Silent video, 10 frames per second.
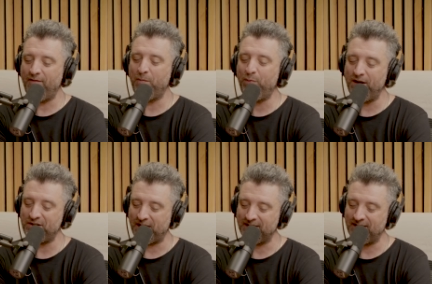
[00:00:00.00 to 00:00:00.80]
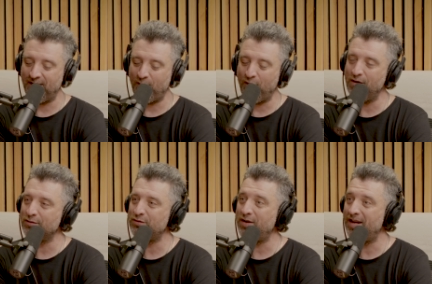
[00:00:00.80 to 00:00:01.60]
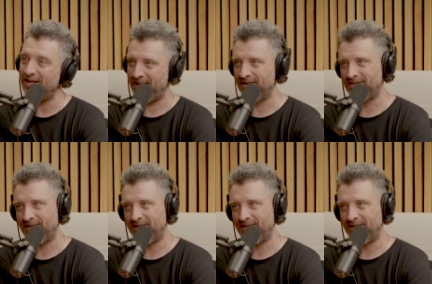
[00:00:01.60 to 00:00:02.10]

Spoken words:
a British accent or an Australian accent?